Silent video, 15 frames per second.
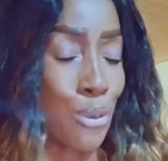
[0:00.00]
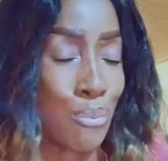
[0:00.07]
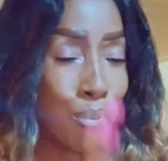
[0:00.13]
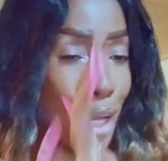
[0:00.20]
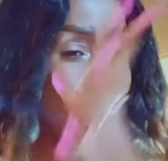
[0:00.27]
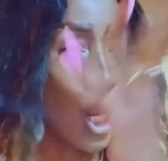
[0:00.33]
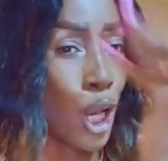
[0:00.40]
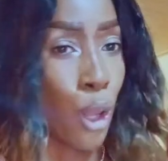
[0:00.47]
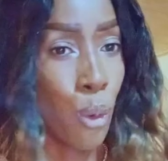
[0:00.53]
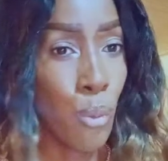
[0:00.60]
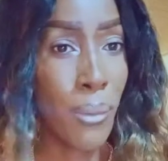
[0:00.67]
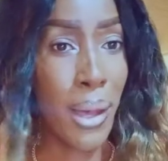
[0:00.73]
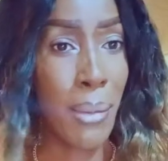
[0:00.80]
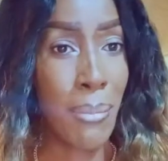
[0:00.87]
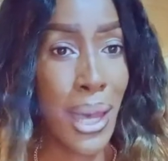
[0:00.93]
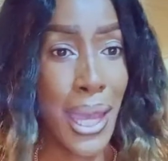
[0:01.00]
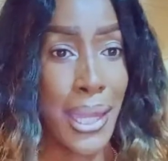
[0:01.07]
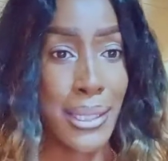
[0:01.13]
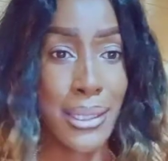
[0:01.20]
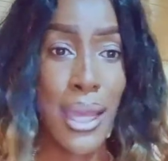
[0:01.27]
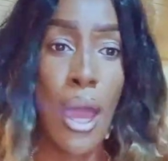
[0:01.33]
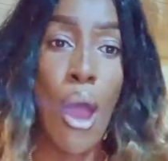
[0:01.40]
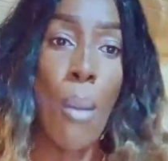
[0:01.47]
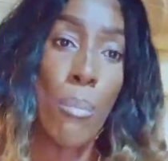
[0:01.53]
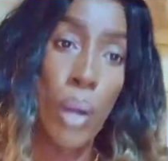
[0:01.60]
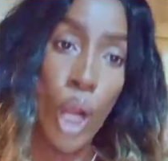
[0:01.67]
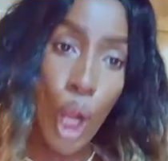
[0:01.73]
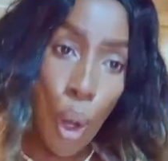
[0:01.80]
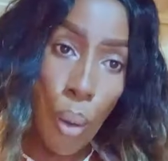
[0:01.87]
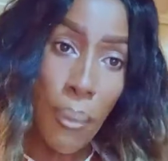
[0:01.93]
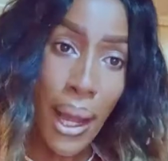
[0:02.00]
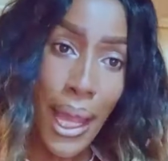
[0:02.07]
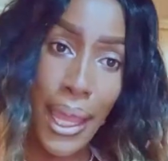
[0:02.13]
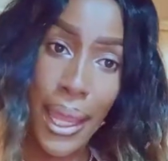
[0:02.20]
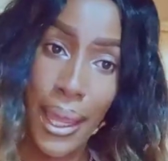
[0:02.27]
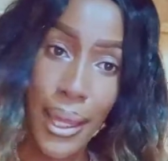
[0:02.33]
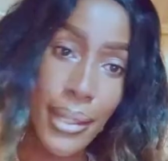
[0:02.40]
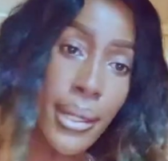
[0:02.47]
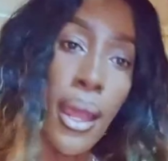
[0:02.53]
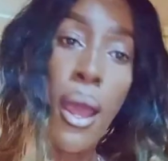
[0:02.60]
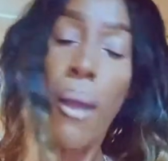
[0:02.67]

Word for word: to blow my mind, blow my head.